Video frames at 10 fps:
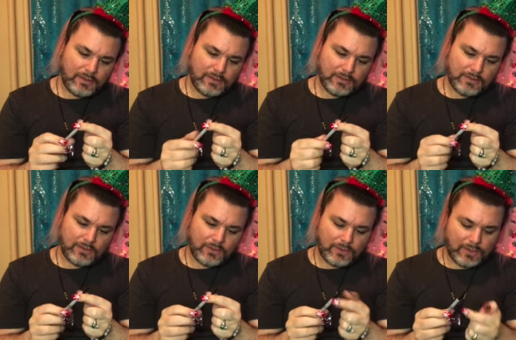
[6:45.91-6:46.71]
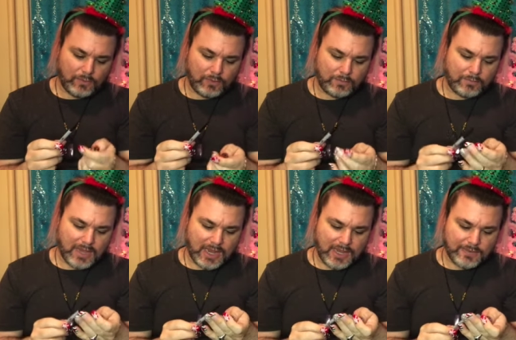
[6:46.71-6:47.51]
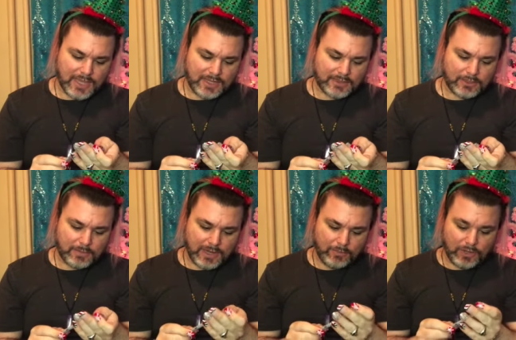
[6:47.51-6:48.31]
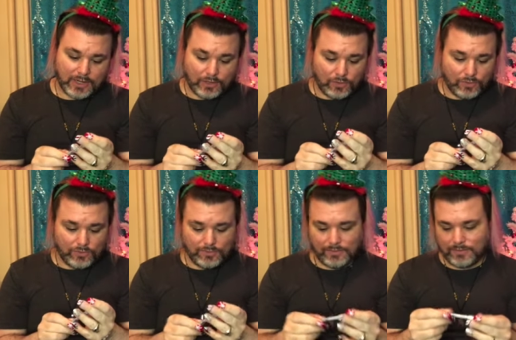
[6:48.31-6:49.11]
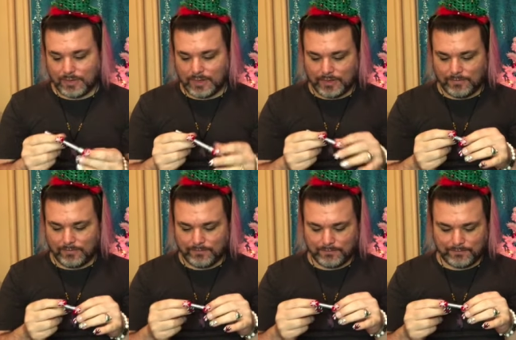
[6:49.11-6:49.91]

So I will add that to my brow um,